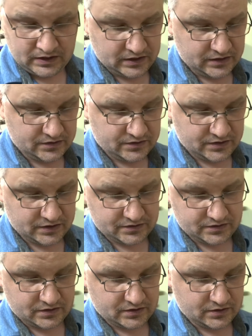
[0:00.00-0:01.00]
It's
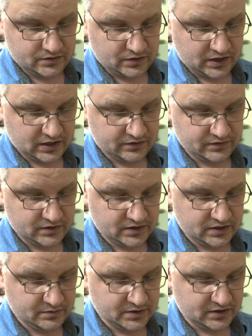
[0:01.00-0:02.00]
just you have a
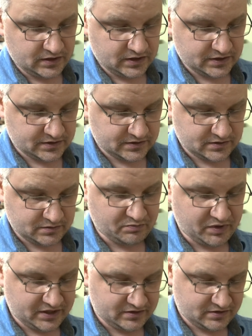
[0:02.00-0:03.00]
little bit less
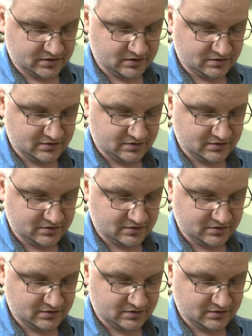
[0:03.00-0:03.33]
space